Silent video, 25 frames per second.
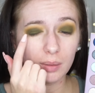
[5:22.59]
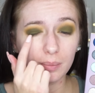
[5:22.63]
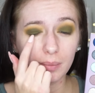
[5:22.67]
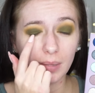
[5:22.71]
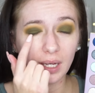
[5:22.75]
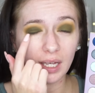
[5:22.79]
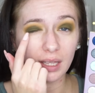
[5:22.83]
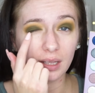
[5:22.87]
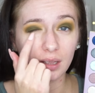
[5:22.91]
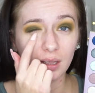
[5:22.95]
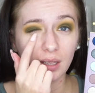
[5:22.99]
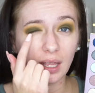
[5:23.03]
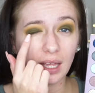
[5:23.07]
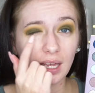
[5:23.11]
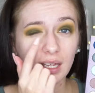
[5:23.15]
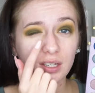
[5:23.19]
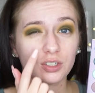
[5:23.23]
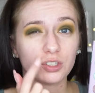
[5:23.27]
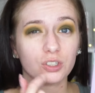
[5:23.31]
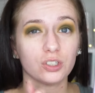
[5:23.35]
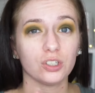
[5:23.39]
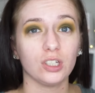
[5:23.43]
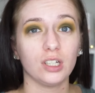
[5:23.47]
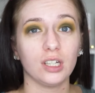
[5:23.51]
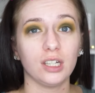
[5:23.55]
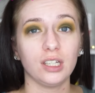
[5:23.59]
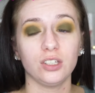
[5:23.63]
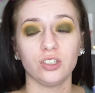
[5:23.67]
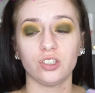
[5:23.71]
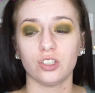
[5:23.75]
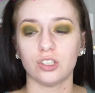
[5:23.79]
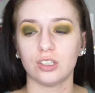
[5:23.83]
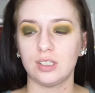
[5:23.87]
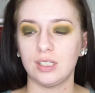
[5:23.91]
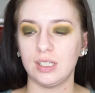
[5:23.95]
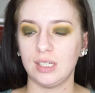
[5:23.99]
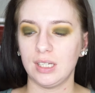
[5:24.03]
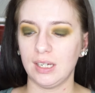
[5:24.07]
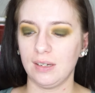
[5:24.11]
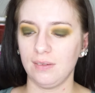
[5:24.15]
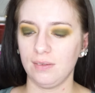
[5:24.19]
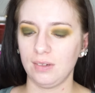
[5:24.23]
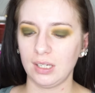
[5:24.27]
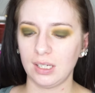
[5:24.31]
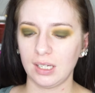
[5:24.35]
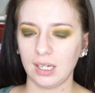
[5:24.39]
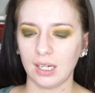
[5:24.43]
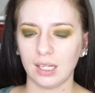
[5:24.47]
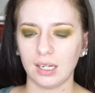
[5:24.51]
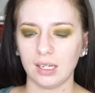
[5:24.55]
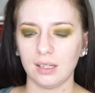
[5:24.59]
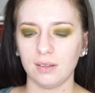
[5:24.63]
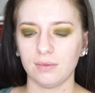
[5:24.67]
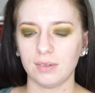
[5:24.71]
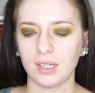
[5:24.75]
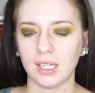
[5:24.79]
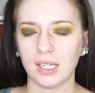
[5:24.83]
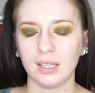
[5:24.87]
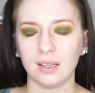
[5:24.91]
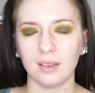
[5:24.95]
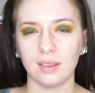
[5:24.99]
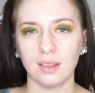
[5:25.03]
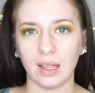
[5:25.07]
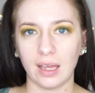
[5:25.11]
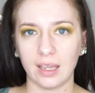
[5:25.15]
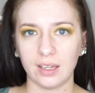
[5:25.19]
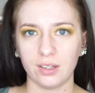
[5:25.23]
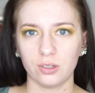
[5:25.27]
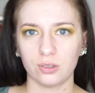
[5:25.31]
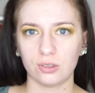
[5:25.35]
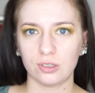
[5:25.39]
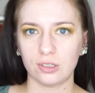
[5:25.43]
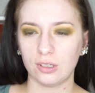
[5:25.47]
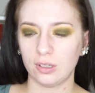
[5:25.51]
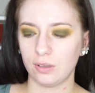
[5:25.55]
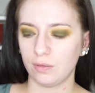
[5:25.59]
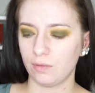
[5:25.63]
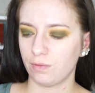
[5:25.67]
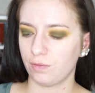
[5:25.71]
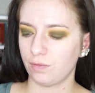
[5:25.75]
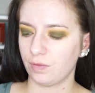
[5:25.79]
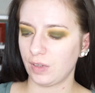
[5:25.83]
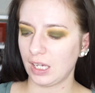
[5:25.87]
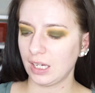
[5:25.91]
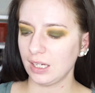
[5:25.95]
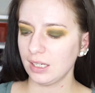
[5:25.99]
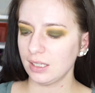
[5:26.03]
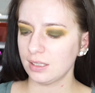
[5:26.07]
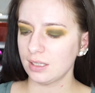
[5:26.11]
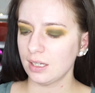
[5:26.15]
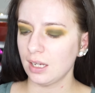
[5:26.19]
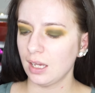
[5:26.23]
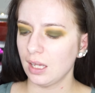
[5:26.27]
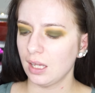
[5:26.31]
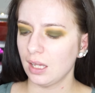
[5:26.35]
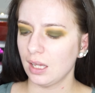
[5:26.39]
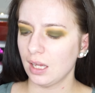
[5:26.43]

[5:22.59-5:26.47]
my lash line just to give it kind of a liner effect.